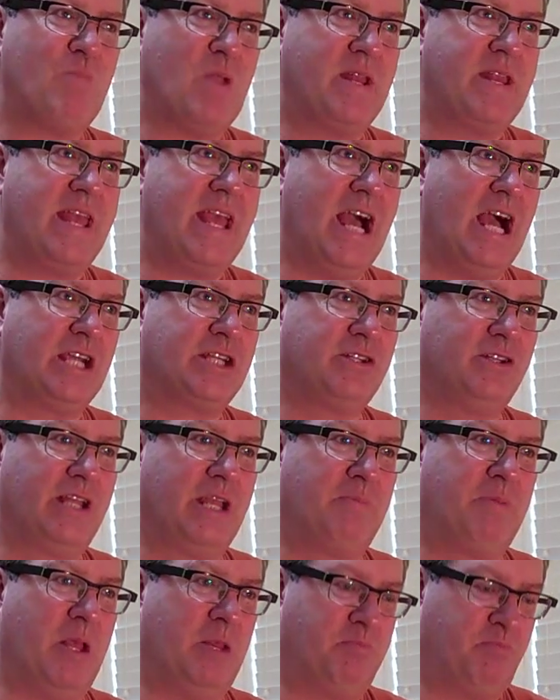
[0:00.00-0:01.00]
And he
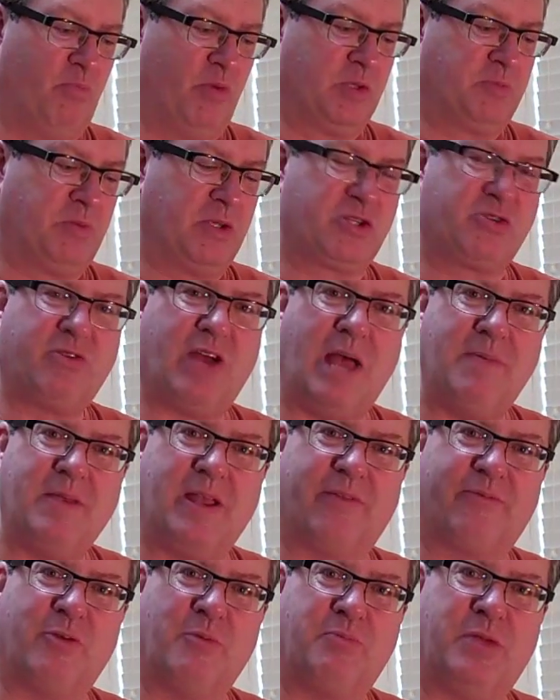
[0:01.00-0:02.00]
actually was
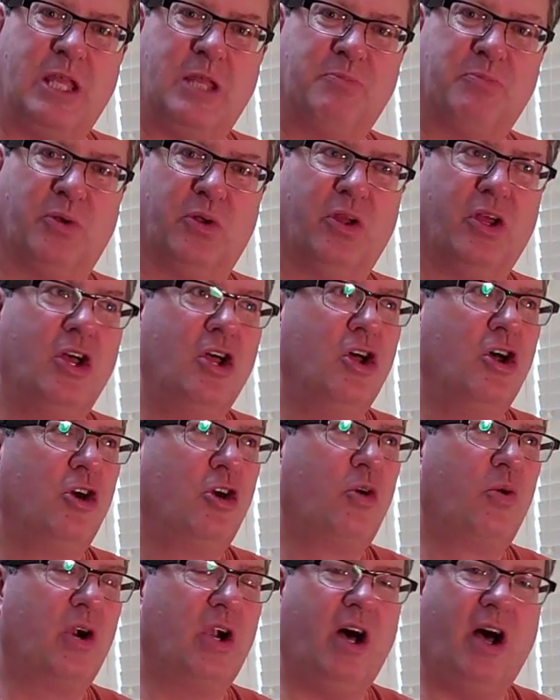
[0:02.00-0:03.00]
prescribing it for people
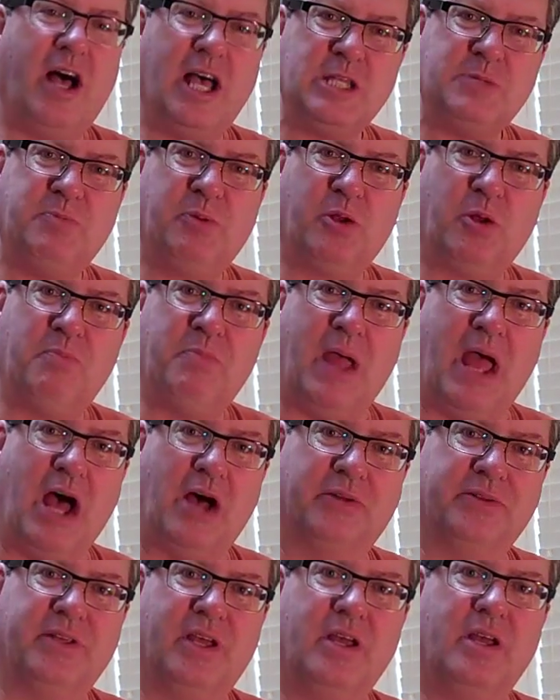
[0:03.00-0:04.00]
who were hospital
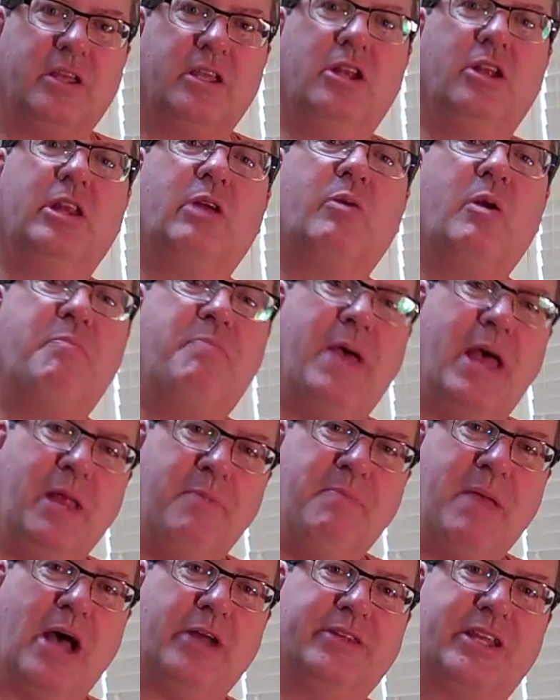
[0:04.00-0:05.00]
bound. They were
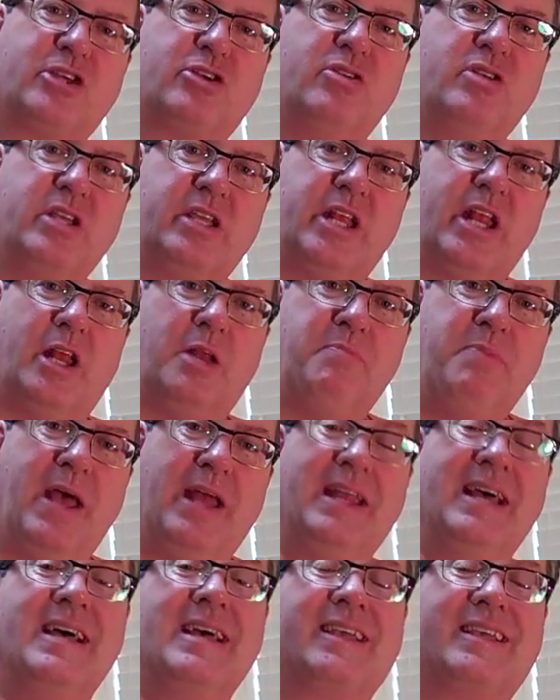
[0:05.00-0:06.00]
bed bound. They couldn't get out of
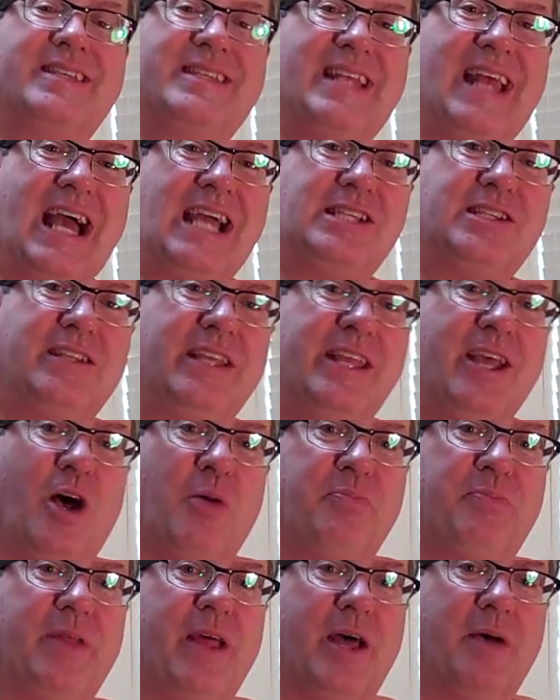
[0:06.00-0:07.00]
bed because it actually
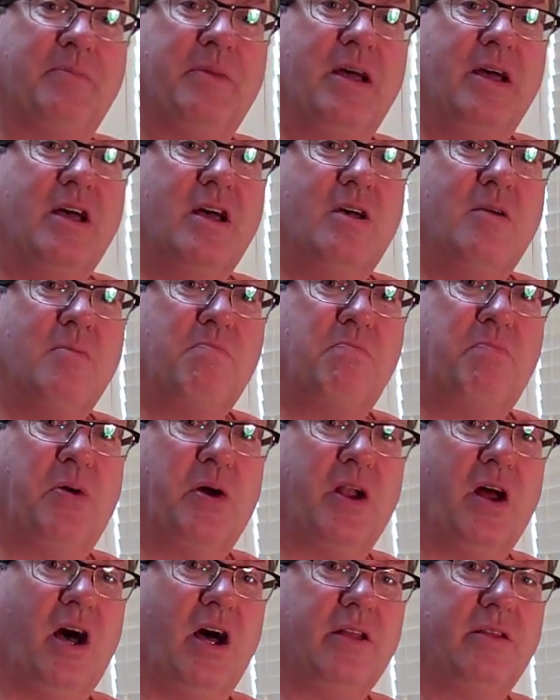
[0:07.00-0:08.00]
helped them
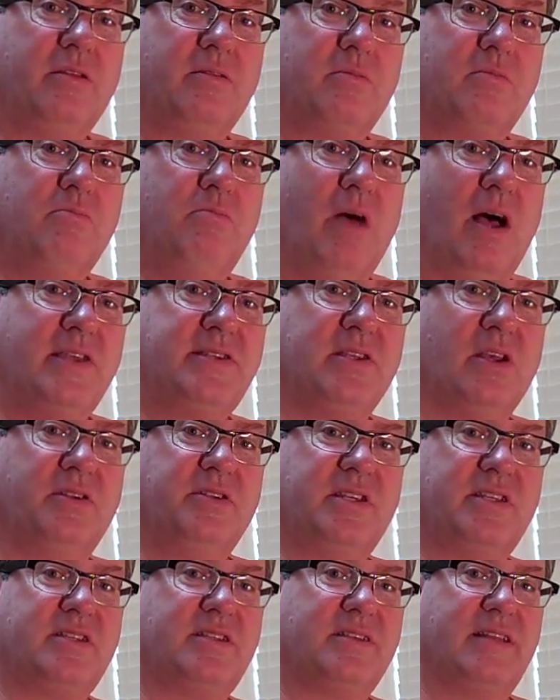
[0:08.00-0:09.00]
put on
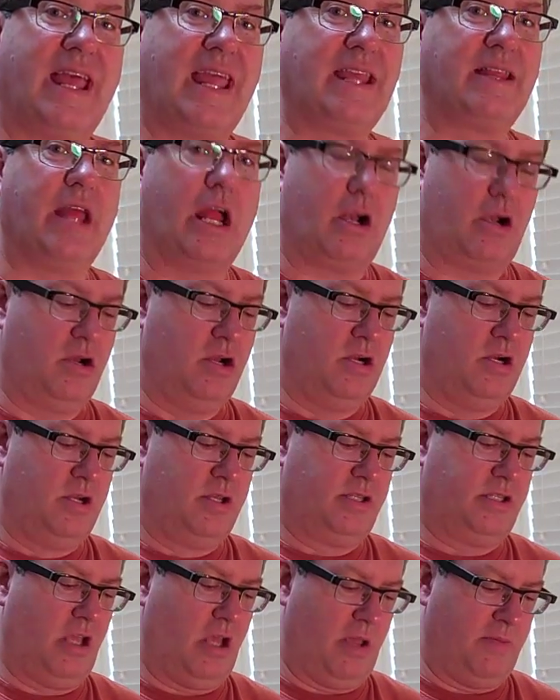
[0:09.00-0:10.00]
muscle just laying there.
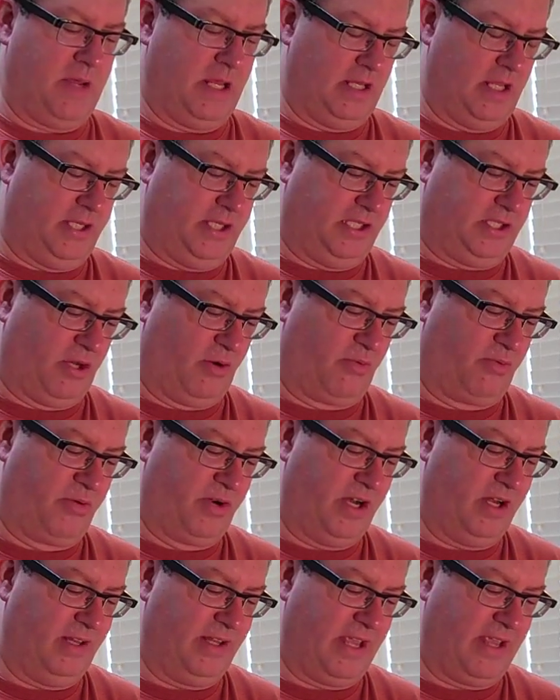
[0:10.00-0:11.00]
So, I mean, this is
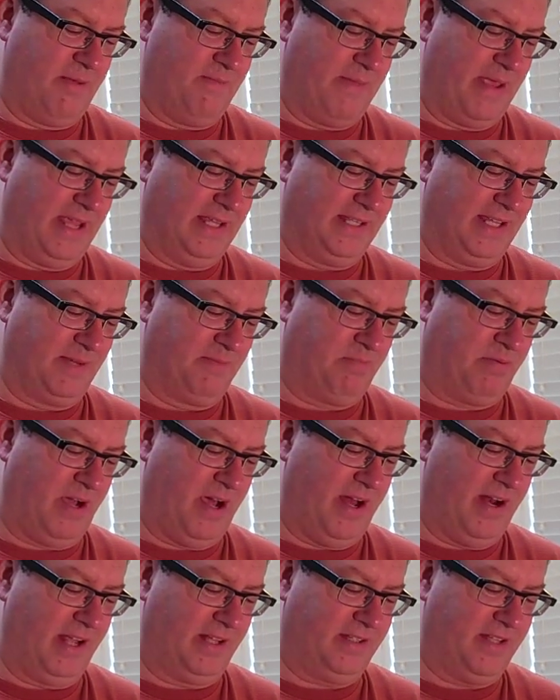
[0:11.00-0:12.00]
a really amazing
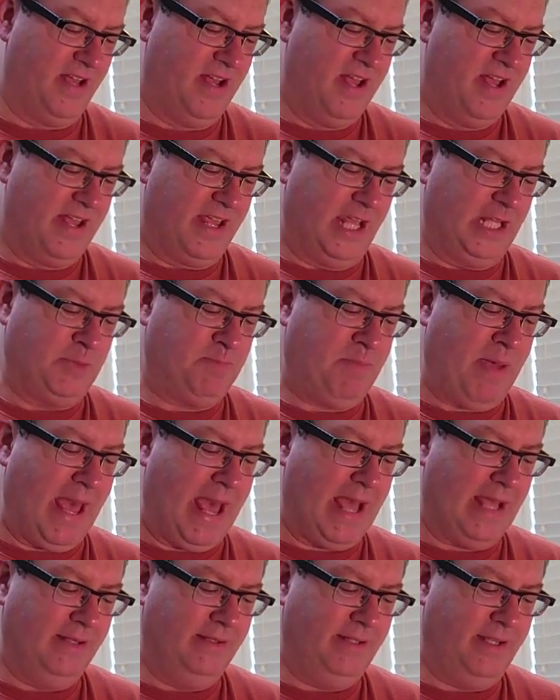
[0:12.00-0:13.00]
product. It's
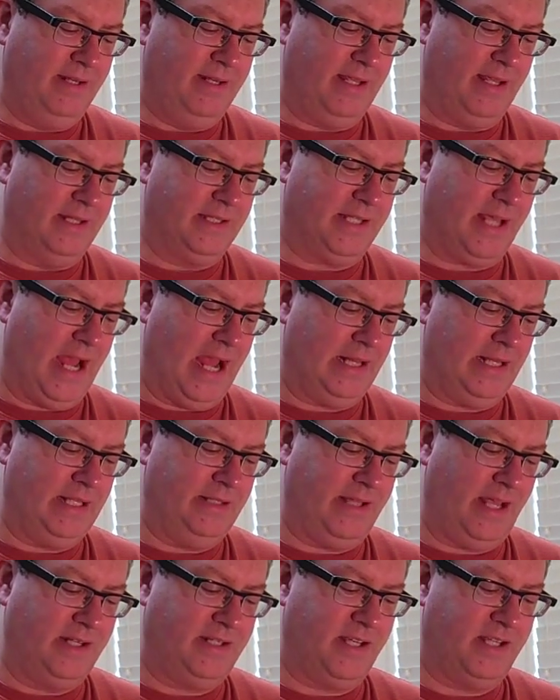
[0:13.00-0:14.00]
patented. It's
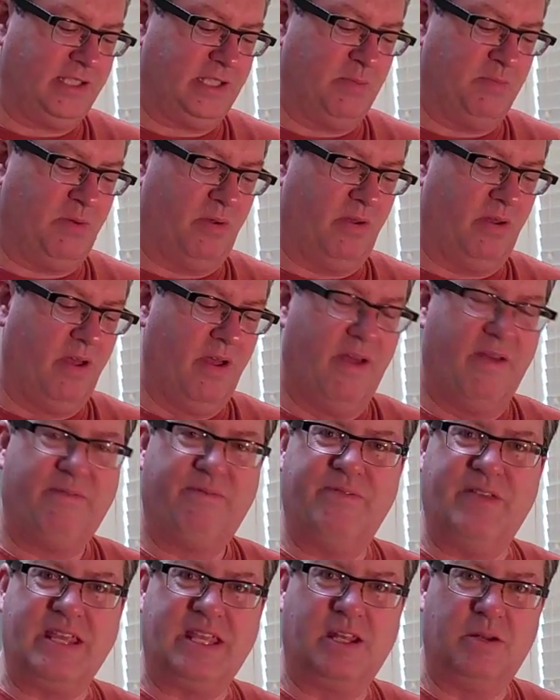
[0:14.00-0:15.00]
highly digestible
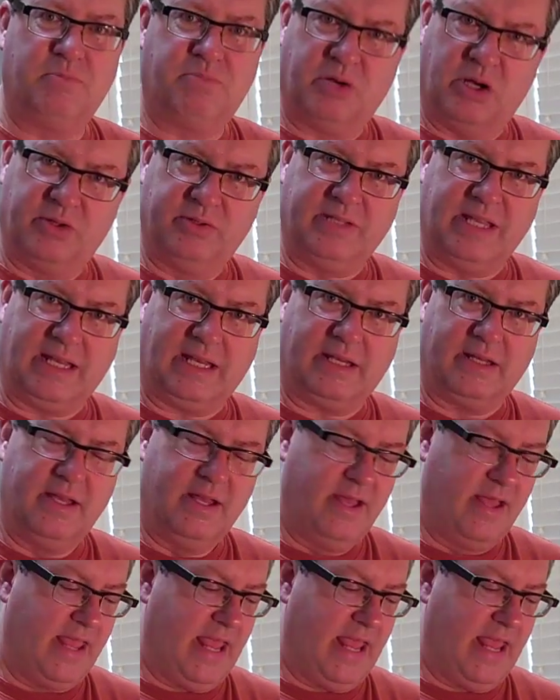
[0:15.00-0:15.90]
vegan protein.